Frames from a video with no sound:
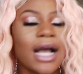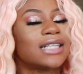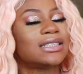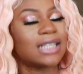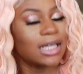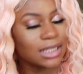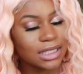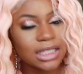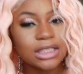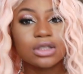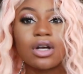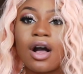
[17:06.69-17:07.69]
I take
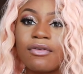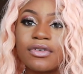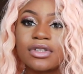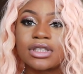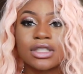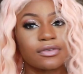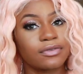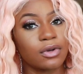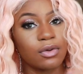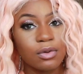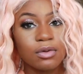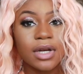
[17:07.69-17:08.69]
each officer
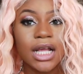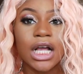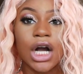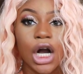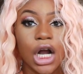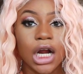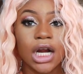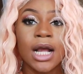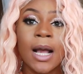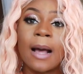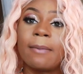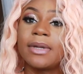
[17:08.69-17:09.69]
for who they are
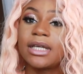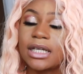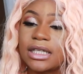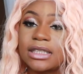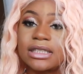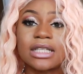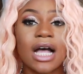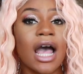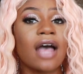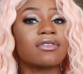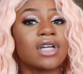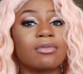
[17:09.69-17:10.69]
because
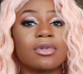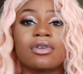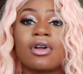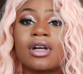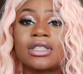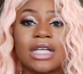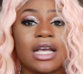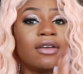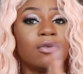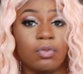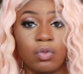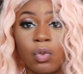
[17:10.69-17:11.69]
I have come across
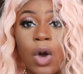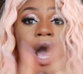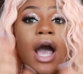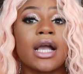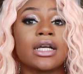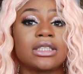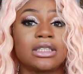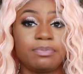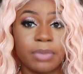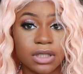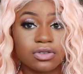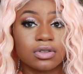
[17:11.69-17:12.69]
a wide
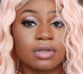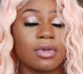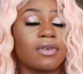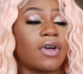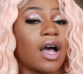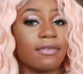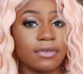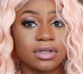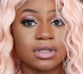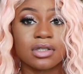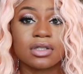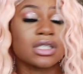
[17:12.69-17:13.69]
spectrum of
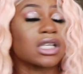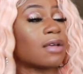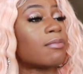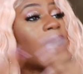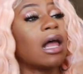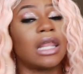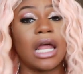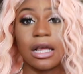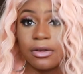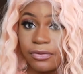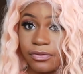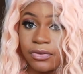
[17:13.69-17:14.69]
officers in my
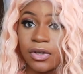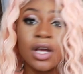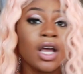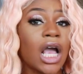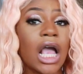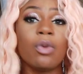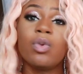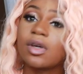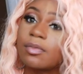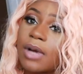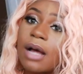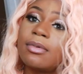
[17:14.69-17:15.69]
life, and we
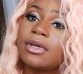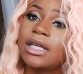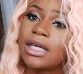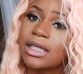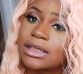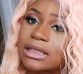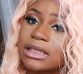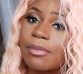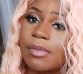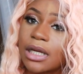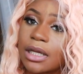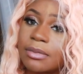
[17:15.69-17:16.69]
could probably get into
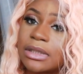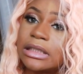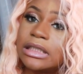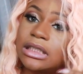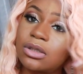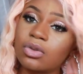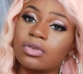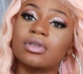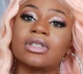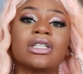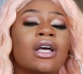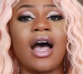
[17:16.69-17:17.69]
some of them in these
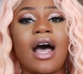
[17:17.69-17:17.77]
stories.